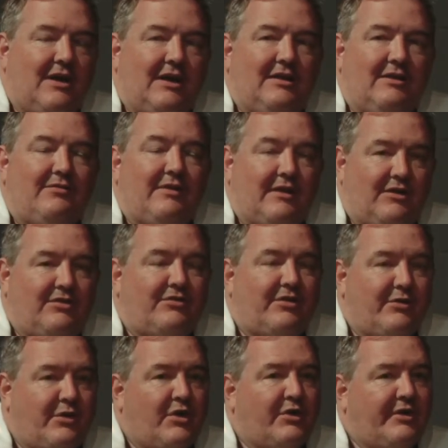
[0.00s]
I love that, because
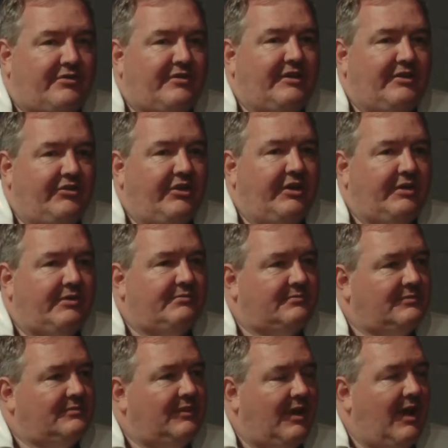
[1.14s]
God is teaching you,
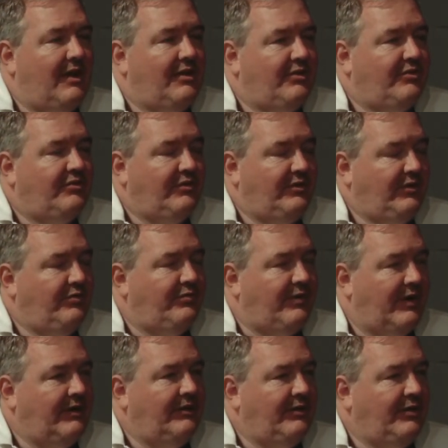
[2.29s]
and you're
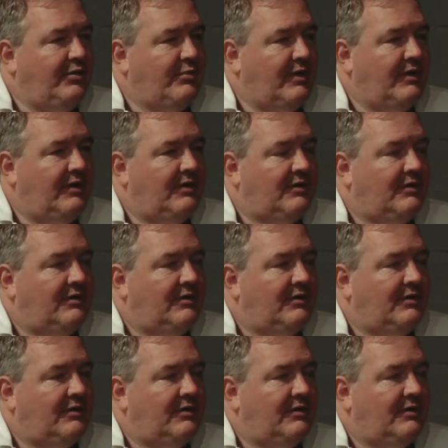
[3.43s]
finding that you are,